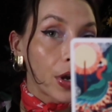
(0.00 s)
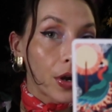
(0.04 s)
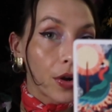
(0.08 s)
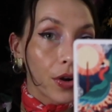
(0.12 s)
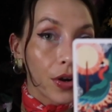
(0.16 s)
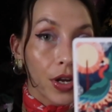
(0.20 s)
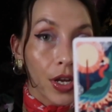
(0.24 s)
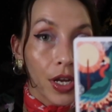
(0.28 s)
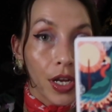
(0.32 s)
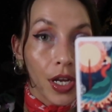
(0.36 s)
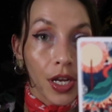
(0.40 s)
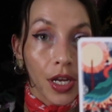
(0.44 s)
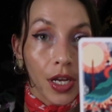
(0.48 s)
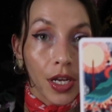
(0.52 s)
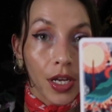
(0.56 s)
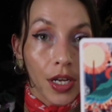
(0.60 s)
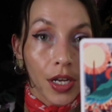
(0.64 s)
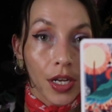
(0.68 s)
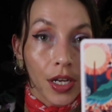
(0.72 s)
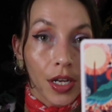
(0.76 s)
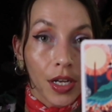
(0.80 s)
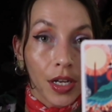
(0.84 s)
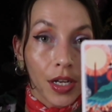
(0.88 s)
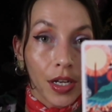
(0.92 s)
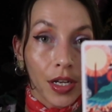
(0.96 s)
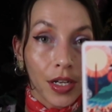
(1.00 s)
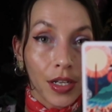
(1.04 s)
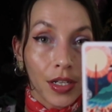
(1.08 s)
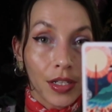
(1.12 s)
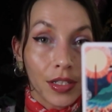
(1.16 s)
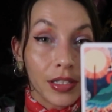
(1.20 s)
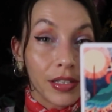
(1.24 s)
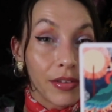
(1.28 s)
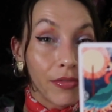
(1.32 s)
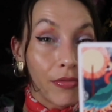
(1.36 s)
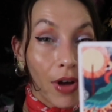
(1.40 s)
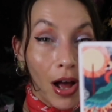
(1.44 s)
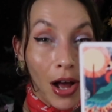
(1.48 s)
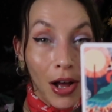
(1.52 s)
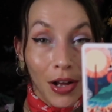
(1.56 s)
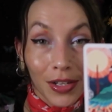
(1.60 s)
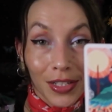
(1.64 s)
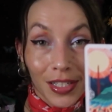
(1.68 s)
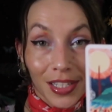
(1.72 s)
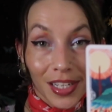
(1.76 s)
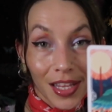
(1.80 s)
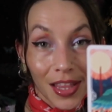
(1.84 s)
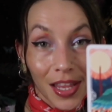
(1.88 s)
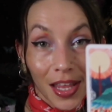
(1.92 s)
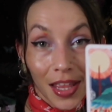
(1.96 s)
very
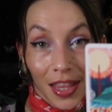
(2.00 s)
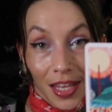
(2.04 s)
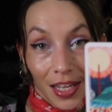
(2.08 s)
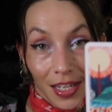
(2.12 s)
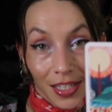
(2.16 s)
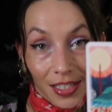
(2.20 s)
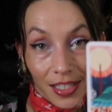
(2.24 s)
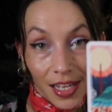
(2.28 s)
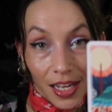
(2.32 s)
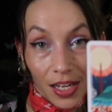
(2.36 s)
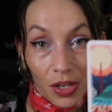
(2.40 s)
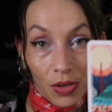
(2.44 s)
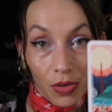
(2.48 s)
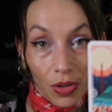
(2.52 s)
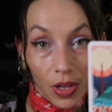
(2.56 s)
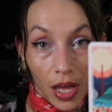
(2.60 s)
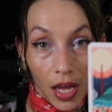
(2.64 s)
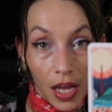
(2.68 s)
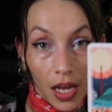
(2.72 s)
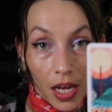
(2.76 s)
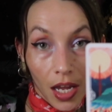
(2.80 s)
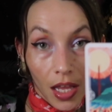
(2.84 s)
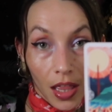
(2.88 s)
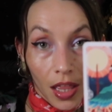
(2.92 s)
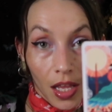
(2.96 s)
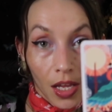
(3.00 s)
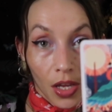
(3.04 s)
devout in the things that you like.